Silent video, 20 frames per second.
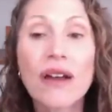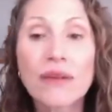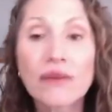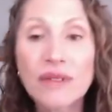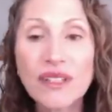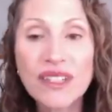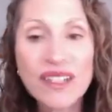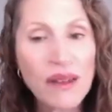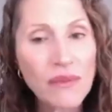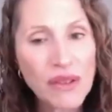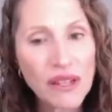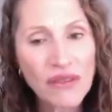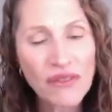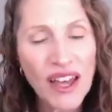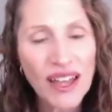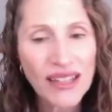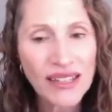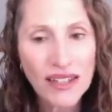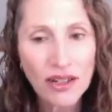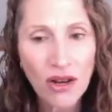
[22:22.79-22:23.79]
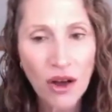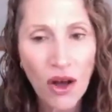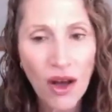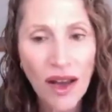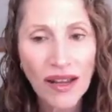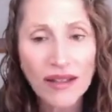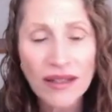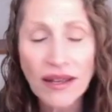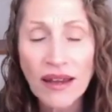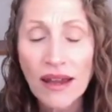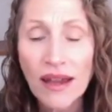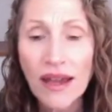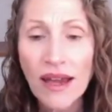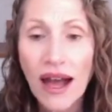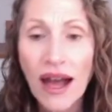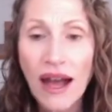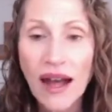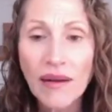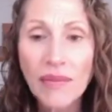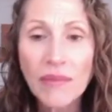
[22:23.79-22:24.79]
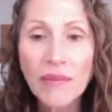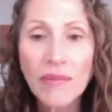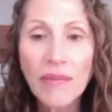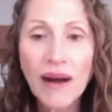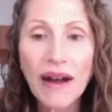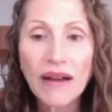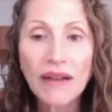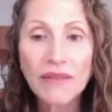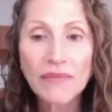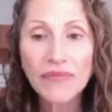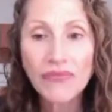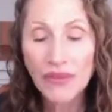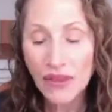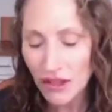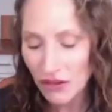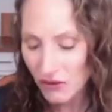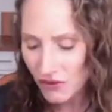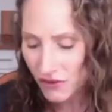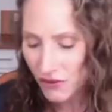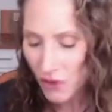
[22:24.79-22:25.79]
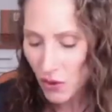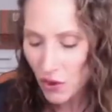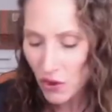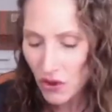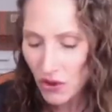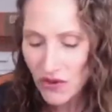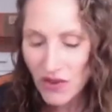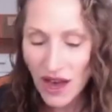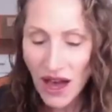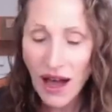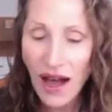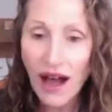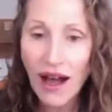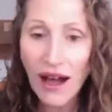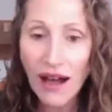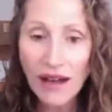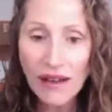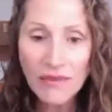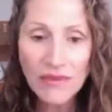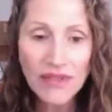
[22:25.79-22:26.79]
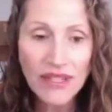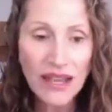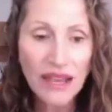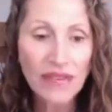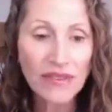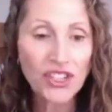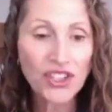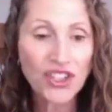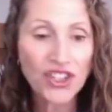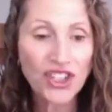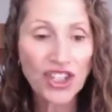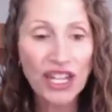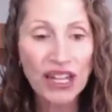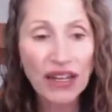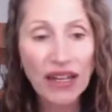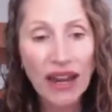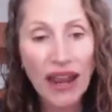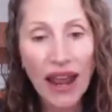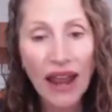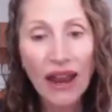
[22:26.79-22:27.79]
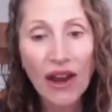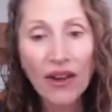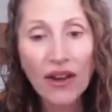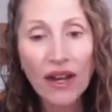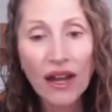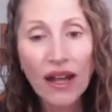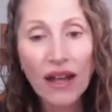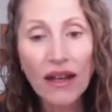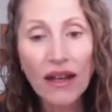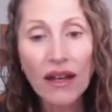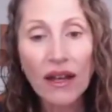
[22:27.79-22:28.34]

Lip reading: Something fairly tight. But for the arms and the chin area,